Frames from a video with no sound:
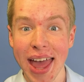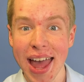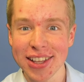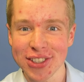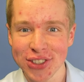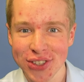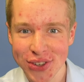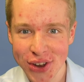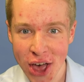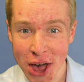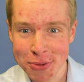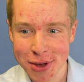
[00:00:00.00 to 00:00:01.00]
and
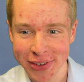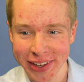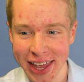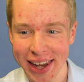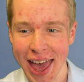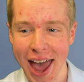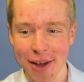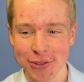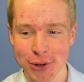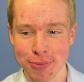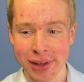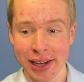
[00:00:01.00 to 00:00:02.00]
snow moving in
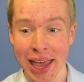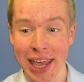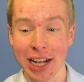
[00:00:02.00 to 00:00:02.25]
after midnight.